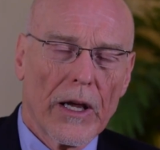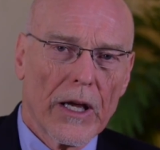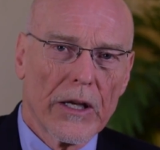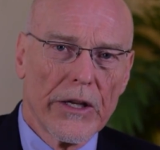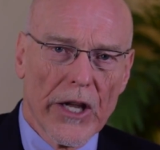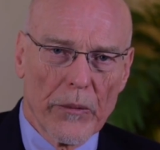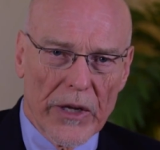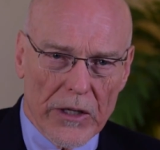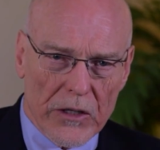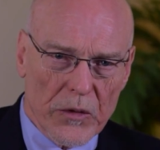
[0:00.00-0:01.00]
and
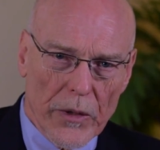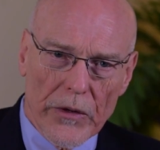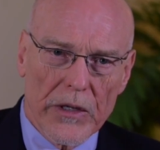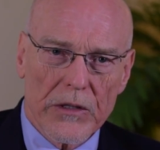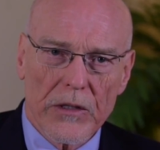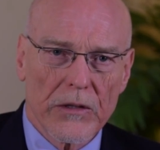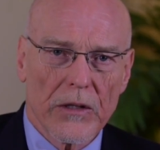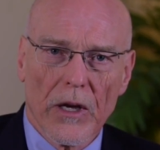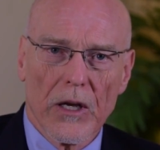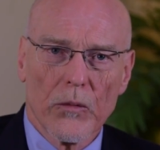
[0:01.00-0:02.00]
numbing
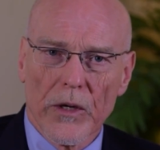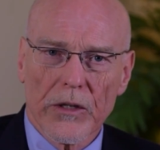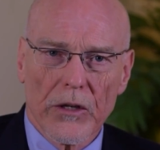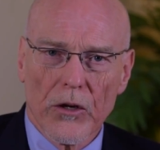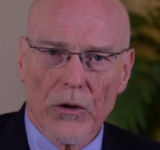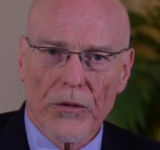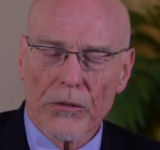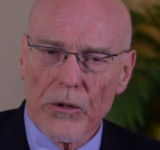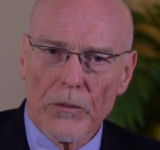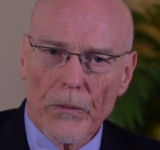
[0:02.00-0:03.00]
experiences anyone can go
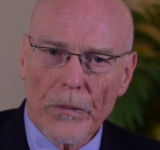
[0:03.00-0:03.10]
through.